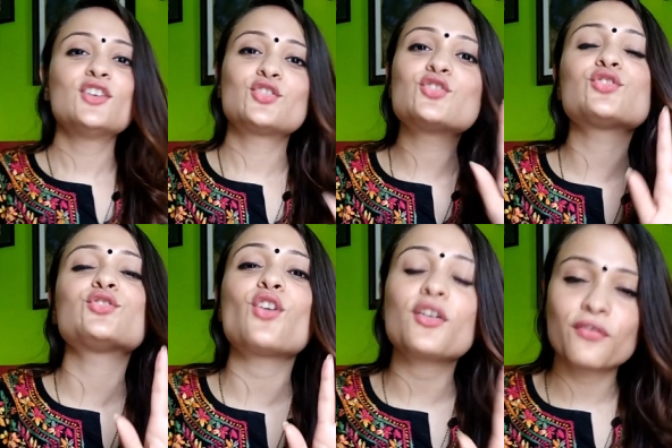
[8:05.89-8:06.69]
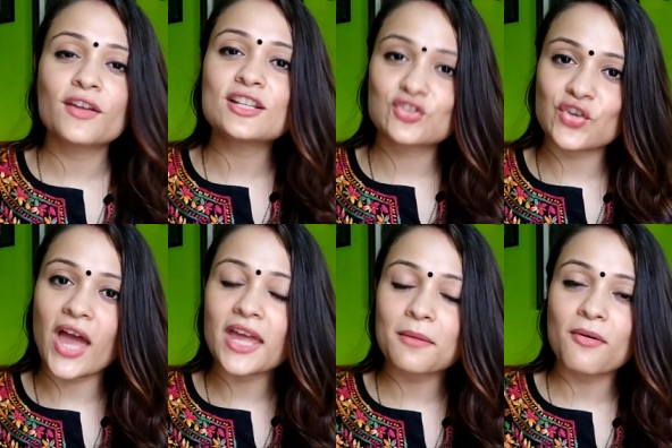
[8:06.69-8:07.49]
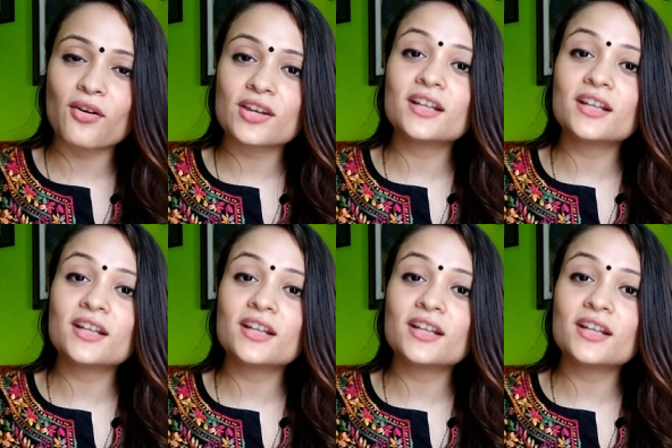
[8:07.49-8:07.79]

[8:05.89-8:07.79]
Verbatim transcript: So you should not feel shy about